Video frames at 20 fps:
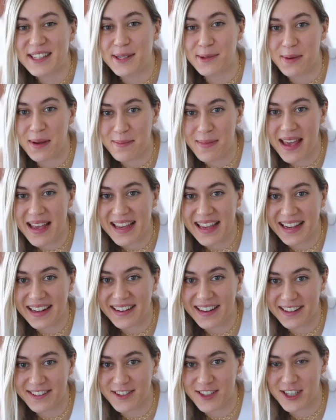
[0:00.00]
So we're
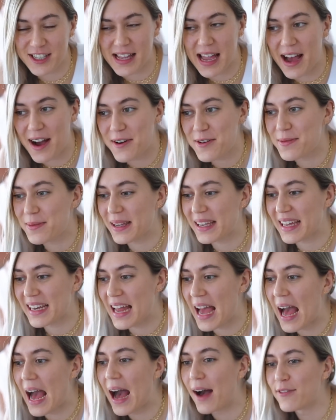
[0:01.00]
making lunch now. We're
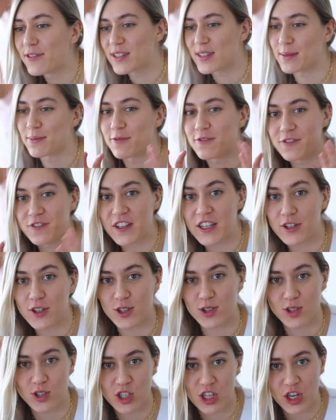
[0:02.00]
gonna have some
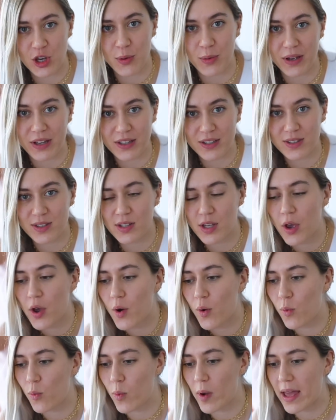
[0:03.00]
fish skewers
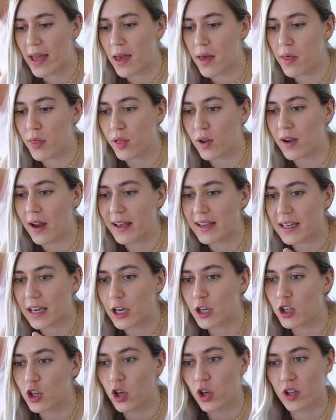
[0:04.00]
with like
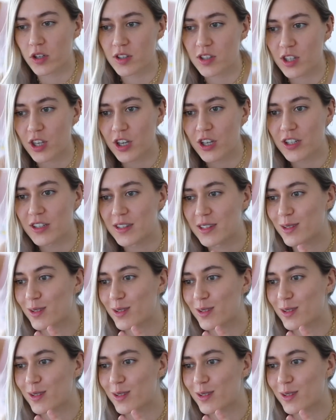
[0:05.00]
a couscous